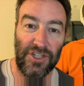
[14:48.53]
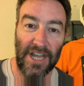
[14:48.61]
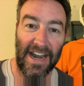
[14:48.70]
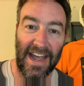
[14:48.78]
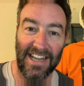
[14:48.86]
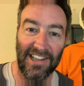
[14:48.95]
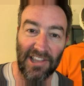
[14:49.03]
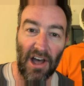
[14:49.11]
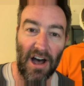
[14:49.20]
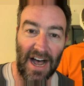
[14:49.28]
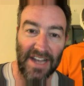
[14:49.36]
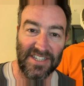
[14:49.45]
Jedi
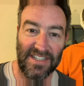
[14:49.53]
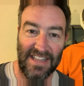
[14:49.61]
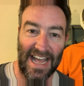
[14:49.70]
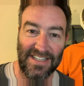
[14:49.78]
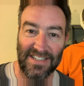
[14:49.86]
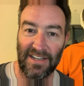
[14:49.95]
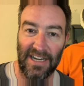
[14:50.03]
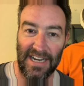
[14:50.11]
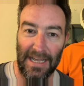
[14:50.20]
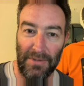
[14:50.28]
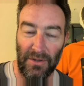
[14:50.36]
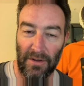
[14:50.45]
Lost, that's going
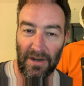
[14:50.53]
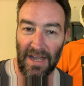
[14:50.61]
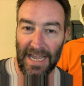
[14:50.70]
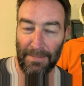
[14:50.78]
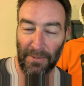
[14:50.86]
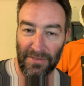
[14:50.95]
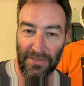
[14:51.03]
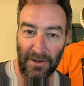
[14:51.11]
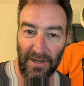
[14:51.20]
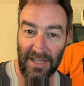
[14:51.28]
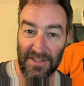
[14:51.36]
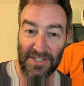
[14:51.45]
to debut on April 30th.